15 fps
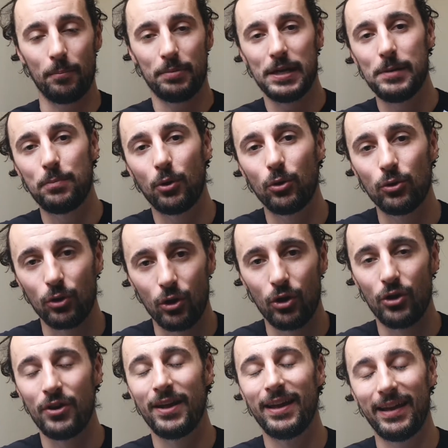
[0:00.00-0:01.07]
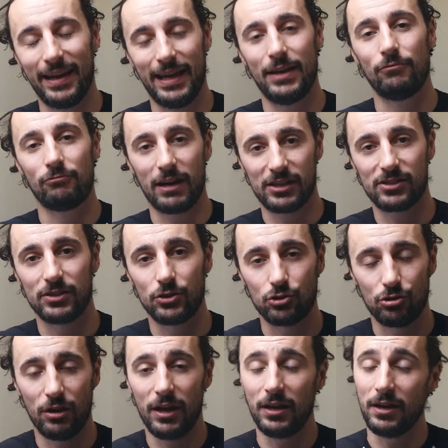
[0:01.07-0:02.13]
people learn in wrestling
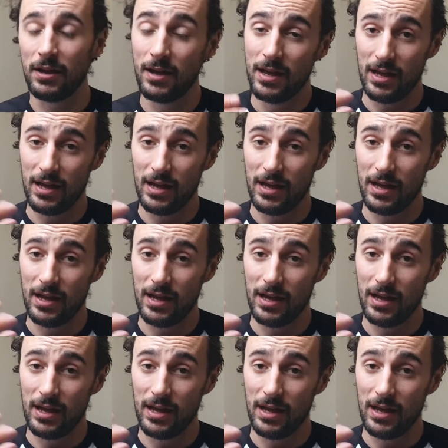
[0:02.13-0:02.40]
training.